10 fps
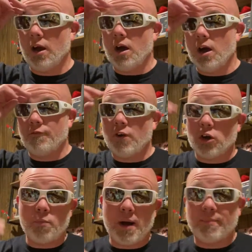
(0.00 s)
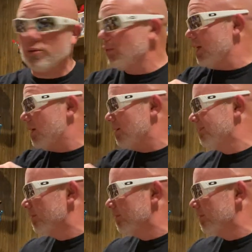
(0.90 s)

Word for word: Uh, Funko Pop of the Week.